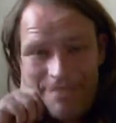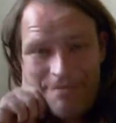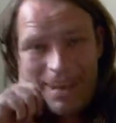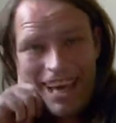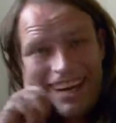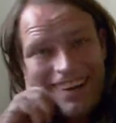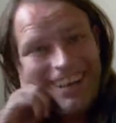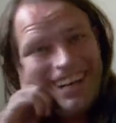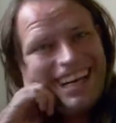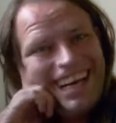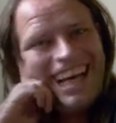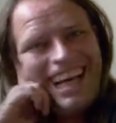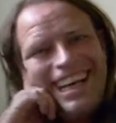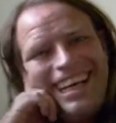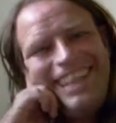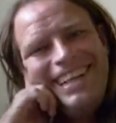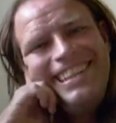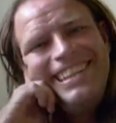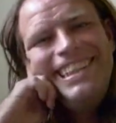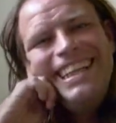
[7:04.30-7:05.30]
my battery died.
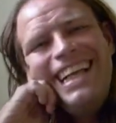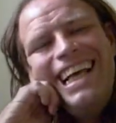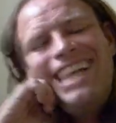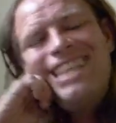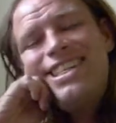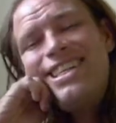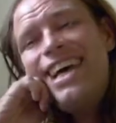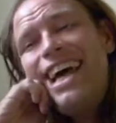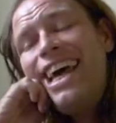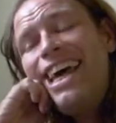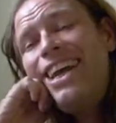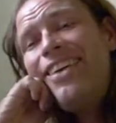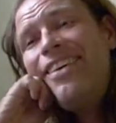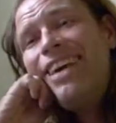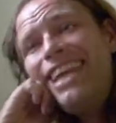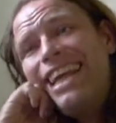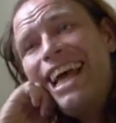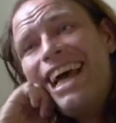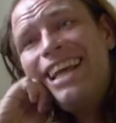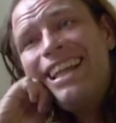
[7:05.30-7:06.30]
So
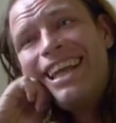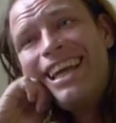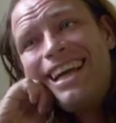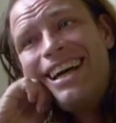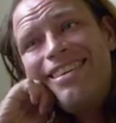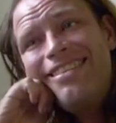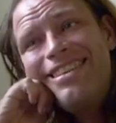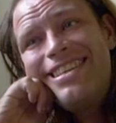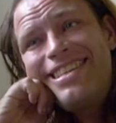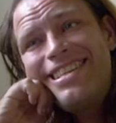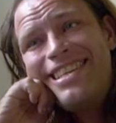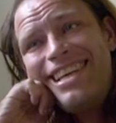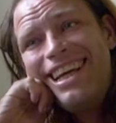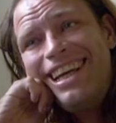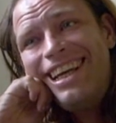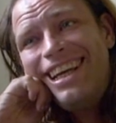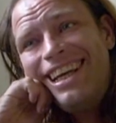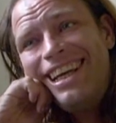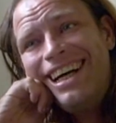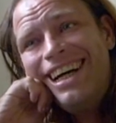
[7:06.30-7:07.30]
anyway, yeah, like I was
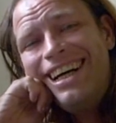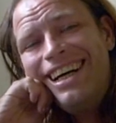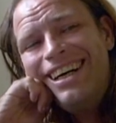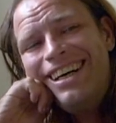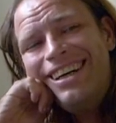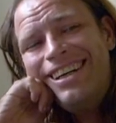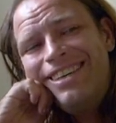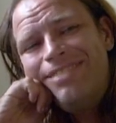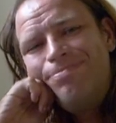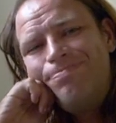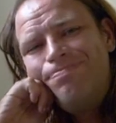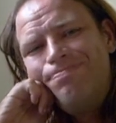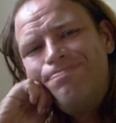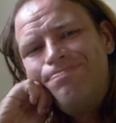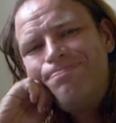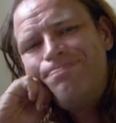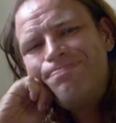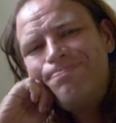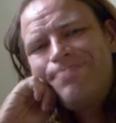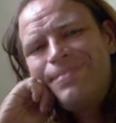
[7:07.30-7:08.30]
saying, um,
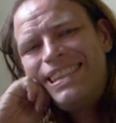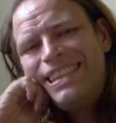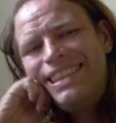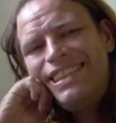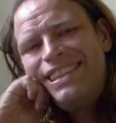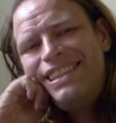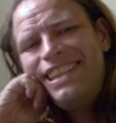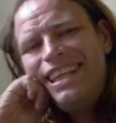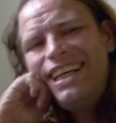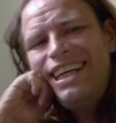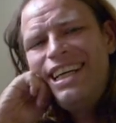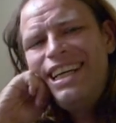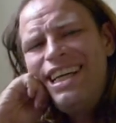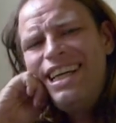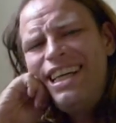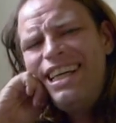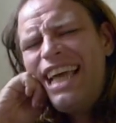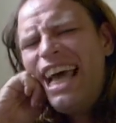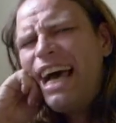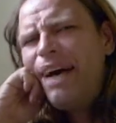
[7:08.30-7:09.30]

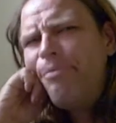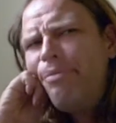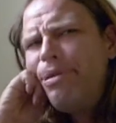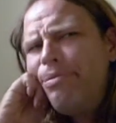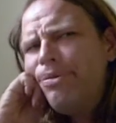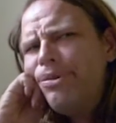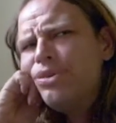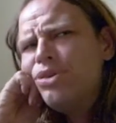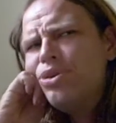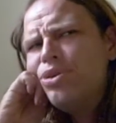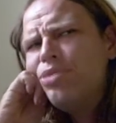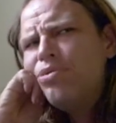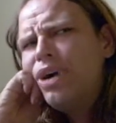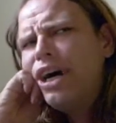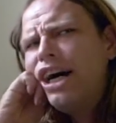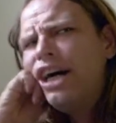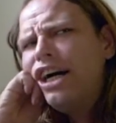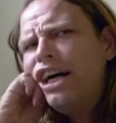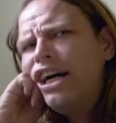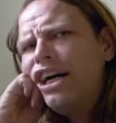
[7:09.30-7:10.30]
yeah, people do
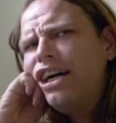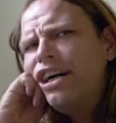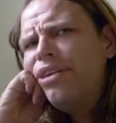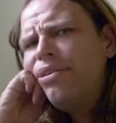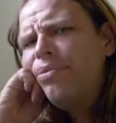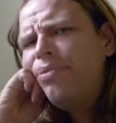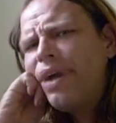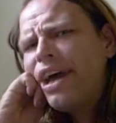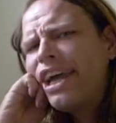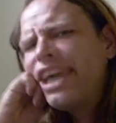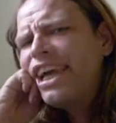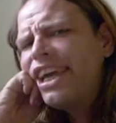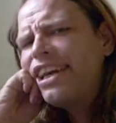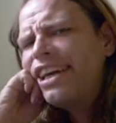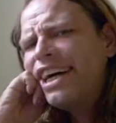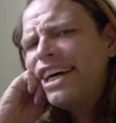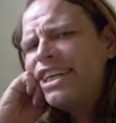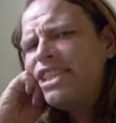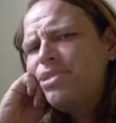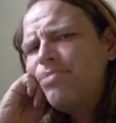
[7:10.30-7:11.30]
uh,
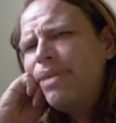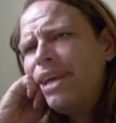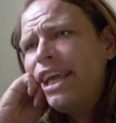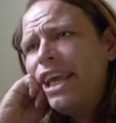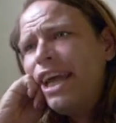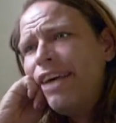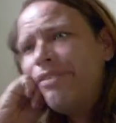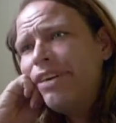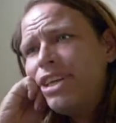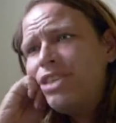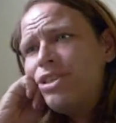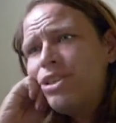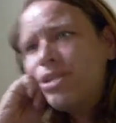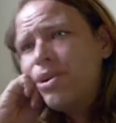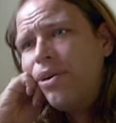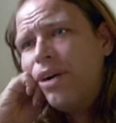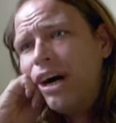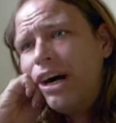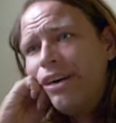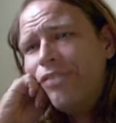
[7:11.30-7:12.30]
recognize me every
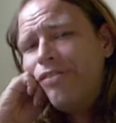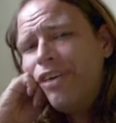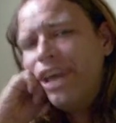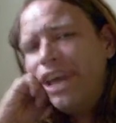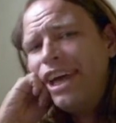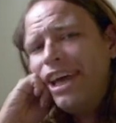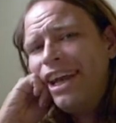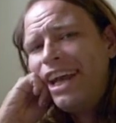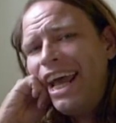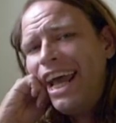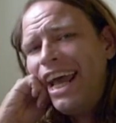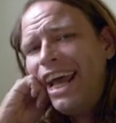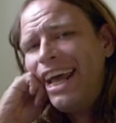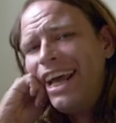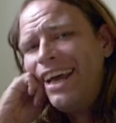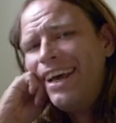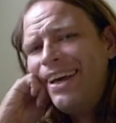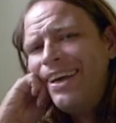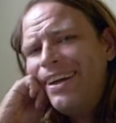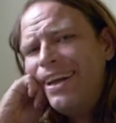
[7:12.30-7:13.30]
so often,
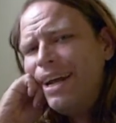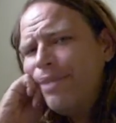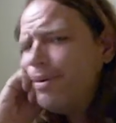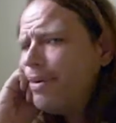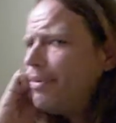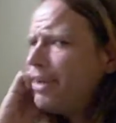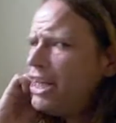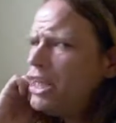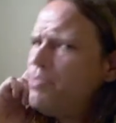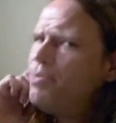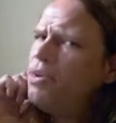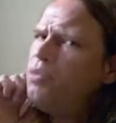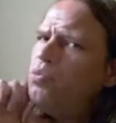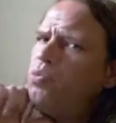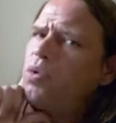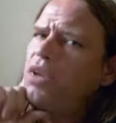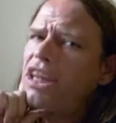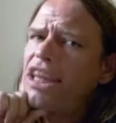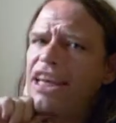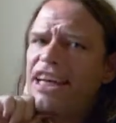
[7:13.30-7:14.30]
and everybody's been
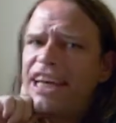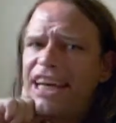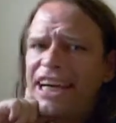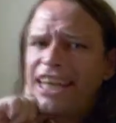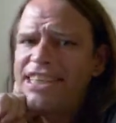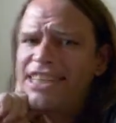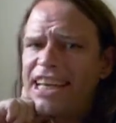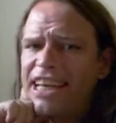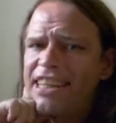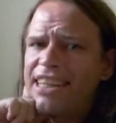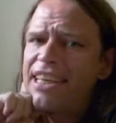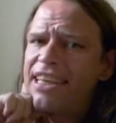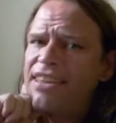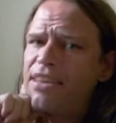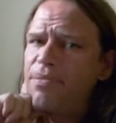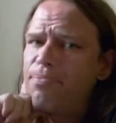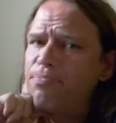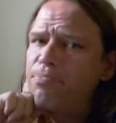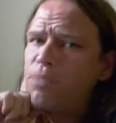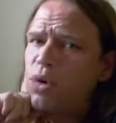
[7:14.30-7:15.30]
really nice. I think
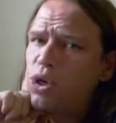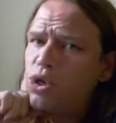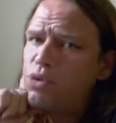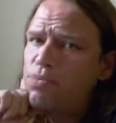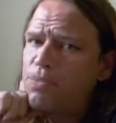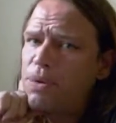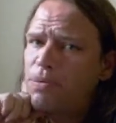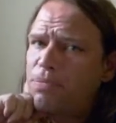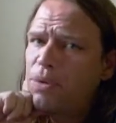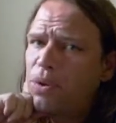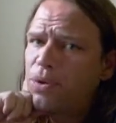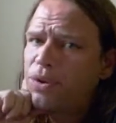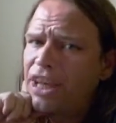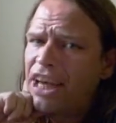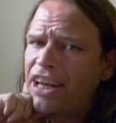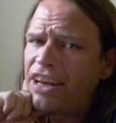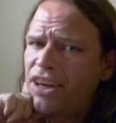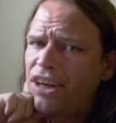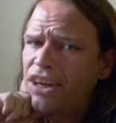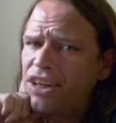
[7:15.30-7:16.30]
the most people
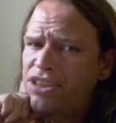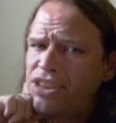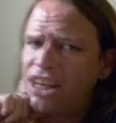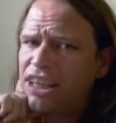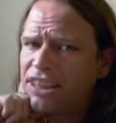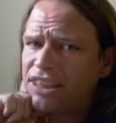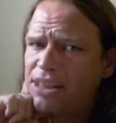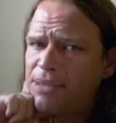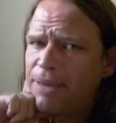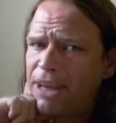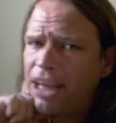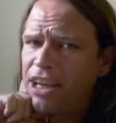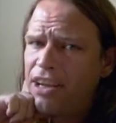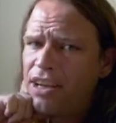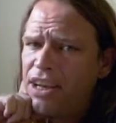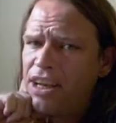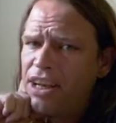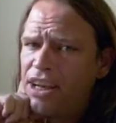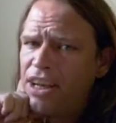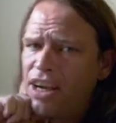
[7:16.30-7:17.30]
that uh, talk to me
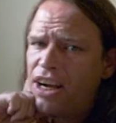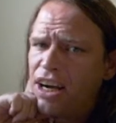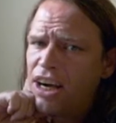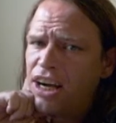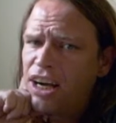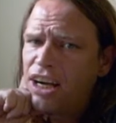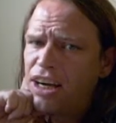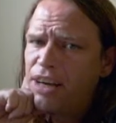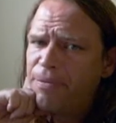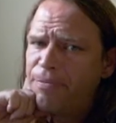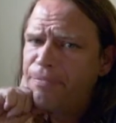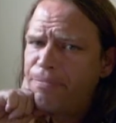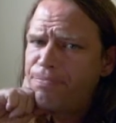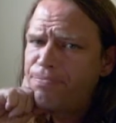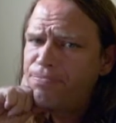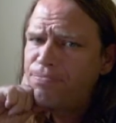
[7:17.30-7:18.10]
um,